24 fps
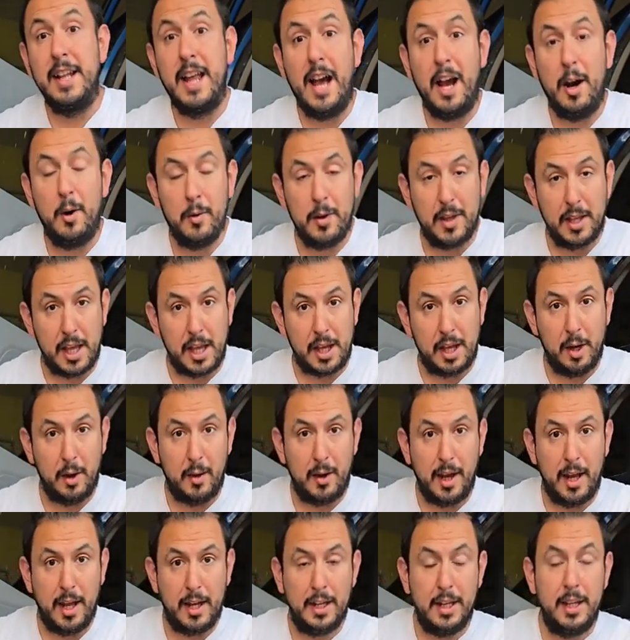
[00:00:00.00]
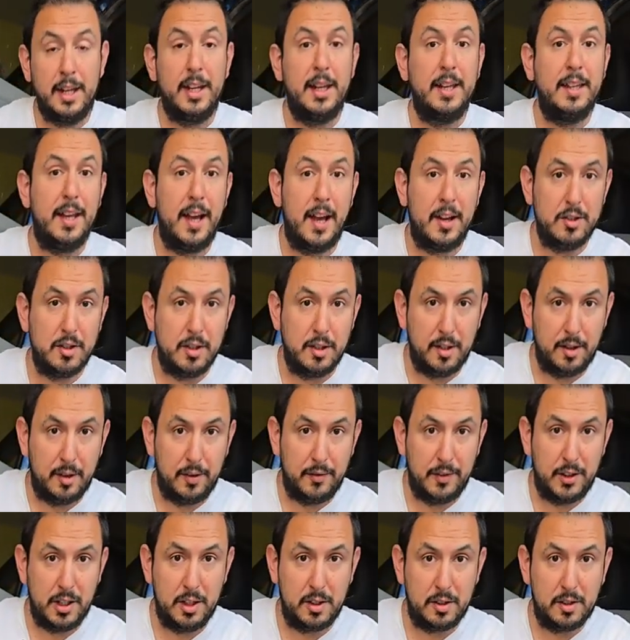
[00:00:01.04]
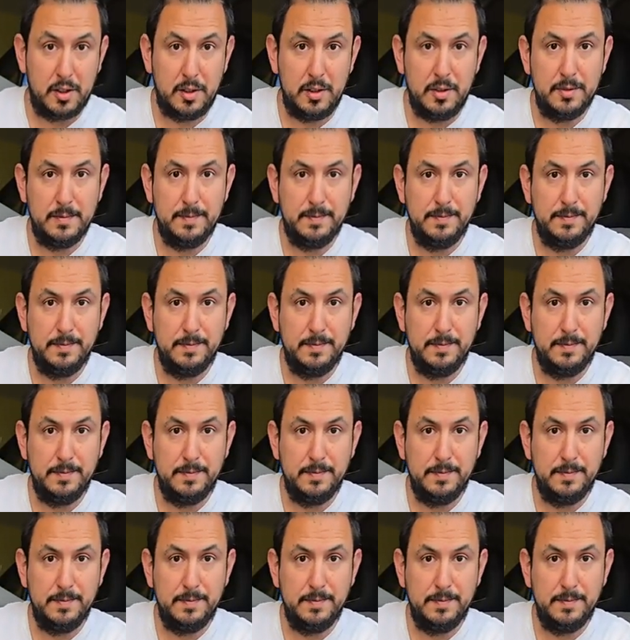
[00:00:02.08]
now we can go ahead and attach it to the vehicle.